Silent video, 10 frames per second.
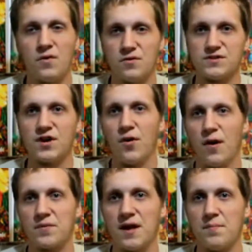where it's a
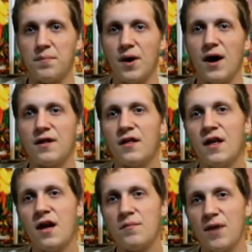co-op game. But
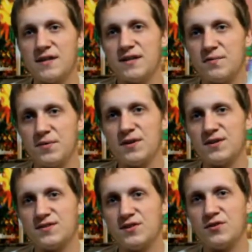my tip is